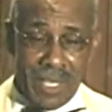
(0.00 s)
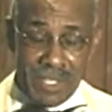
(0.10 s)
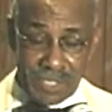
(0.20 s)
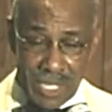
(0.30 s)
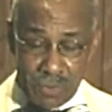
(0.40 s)

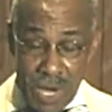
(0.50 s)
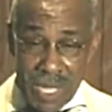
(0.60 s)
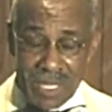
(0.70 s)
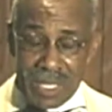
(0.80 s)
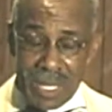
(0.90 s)
He said,
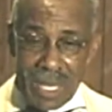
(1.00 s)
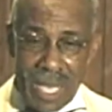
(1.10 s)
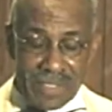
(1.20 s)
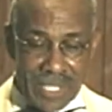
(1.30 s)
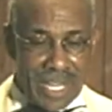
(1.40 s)
"What?"
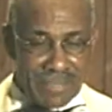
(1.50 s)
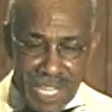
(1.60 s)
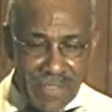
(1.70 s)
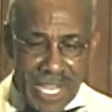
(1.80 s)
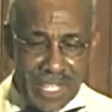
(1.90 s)
I said, "I've
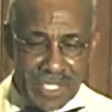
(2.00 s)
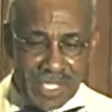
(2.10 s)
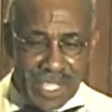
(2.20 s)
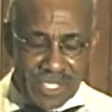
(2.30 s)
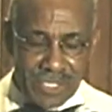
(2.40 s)
never had a
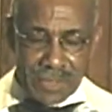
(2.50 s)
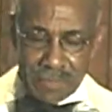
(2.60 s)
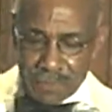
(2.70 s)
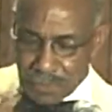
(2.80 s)
concussion."